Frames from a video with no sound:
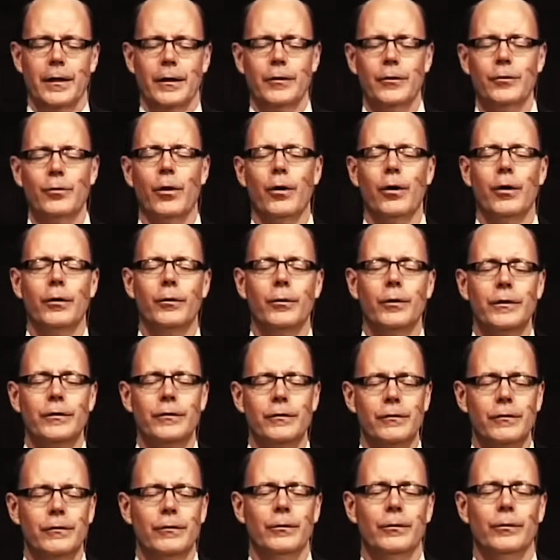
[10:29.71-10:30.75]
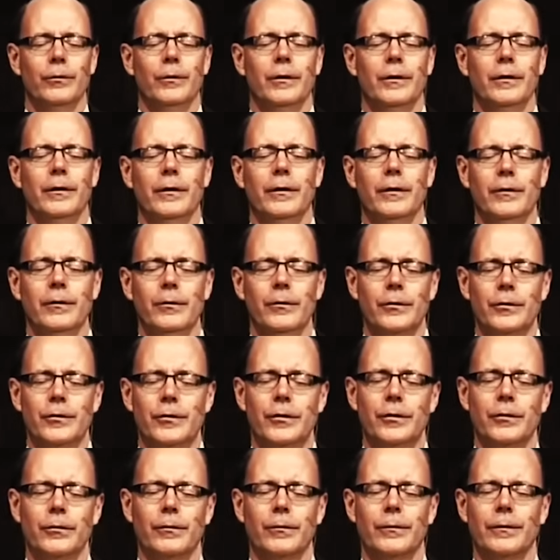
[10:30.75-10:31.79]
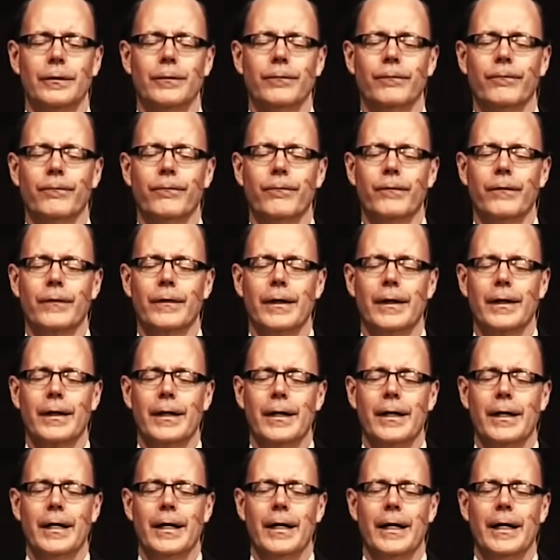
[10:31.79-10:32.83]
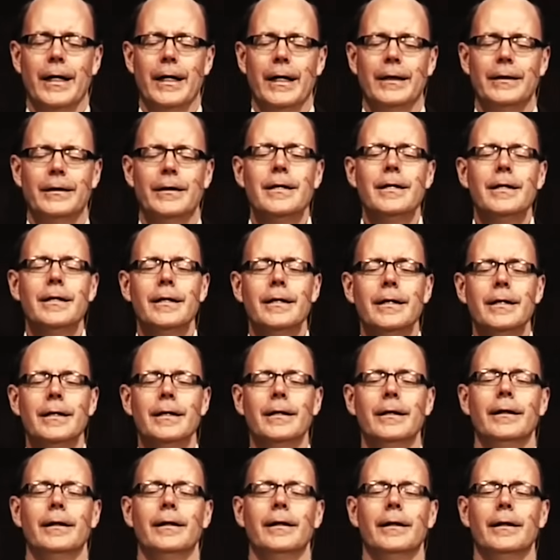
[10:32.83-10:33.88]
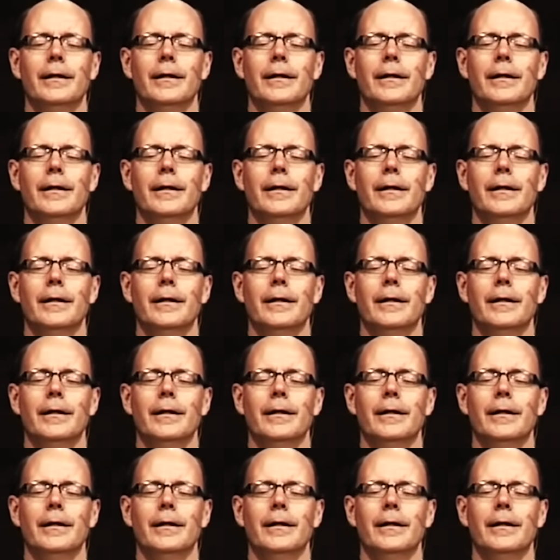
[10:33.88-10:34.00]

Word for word: you always do your children. And he,